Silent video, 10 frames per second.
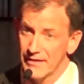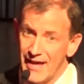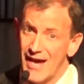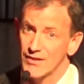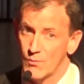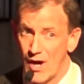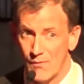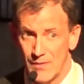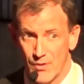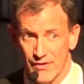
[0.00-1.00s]
That's
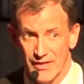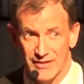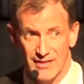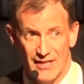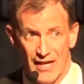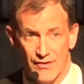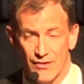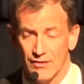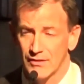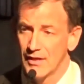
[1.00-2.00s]
why we put this
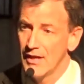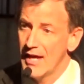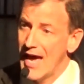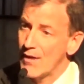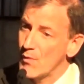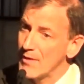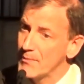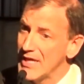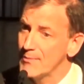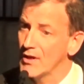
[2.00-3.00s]
together. And
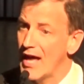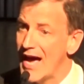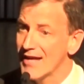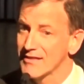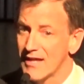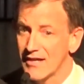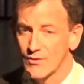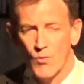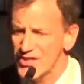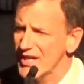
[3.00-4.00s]
when people asked
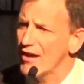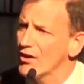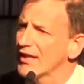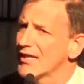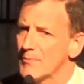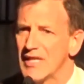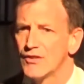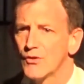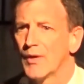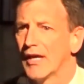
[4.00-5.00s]
us, what should Outlink
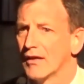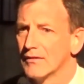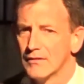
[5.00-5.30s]
be doing?